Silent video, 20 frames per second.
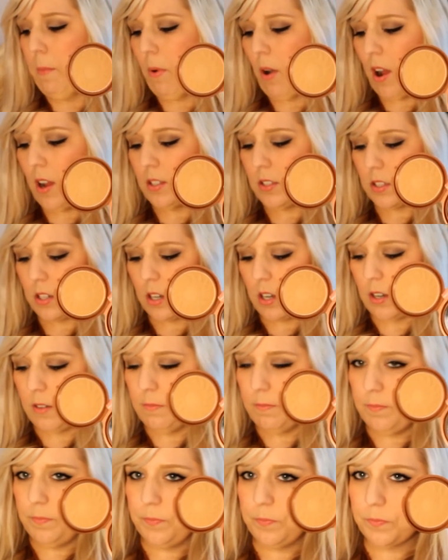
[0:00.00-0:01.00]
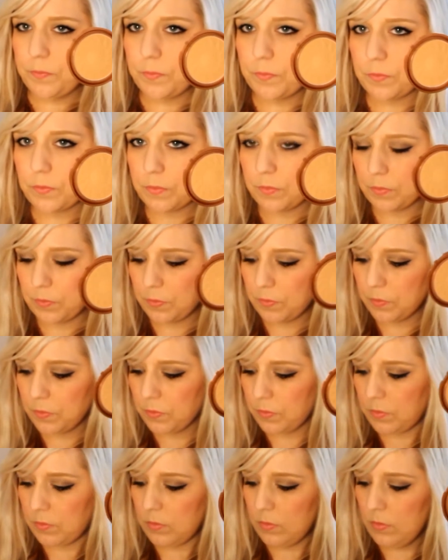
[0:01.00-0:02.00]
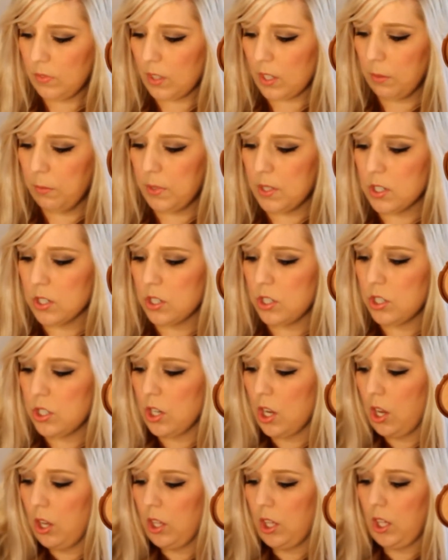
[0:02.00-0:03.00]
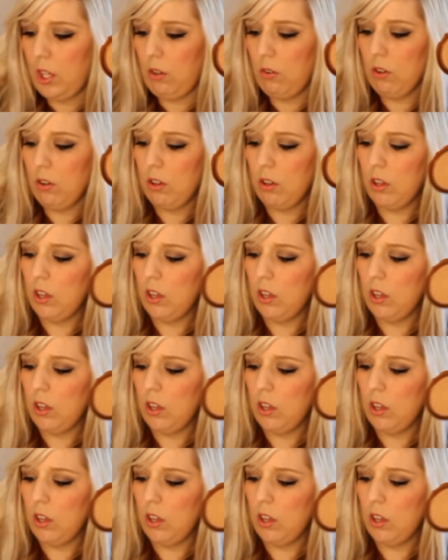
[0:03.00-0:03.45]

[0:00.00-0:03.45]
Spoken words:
bronzer. Let me just show you